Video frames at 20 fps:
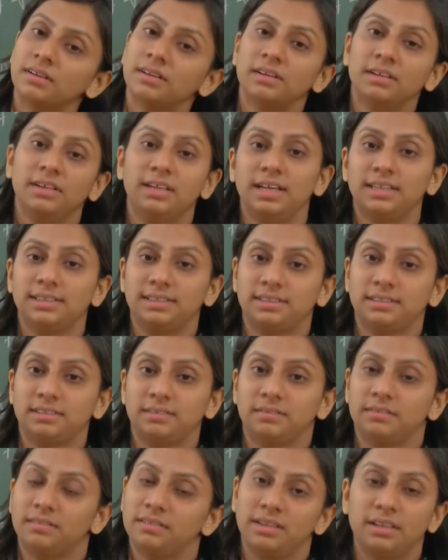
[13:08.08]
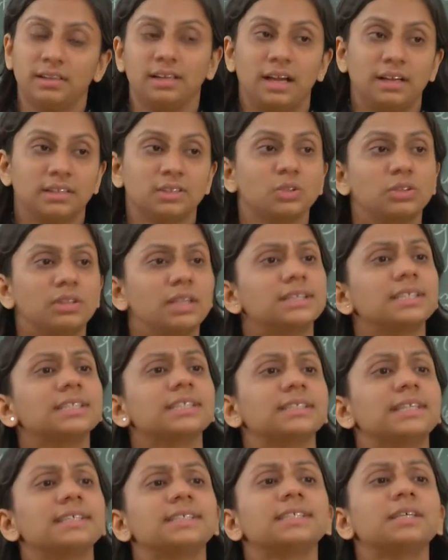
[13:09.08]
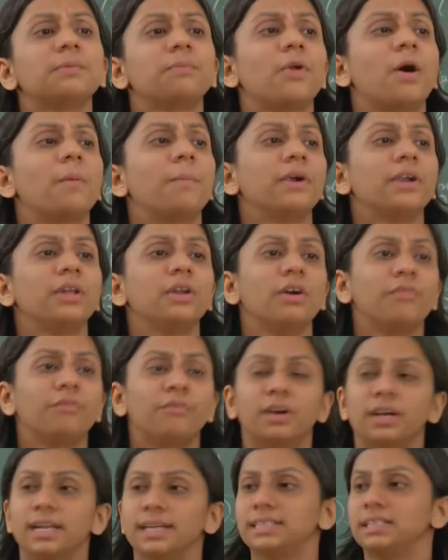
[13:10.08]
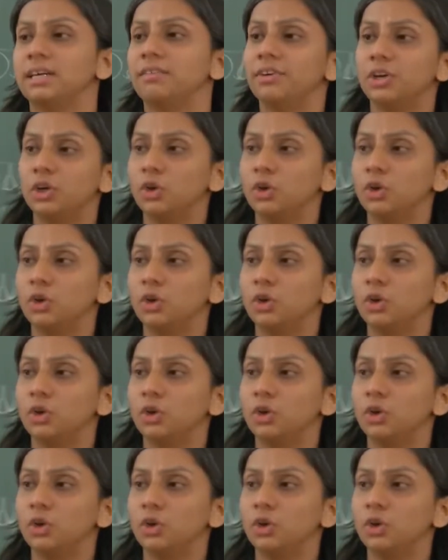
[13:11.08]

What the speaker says: Yes. Yeah, so this is a property of vertex cover.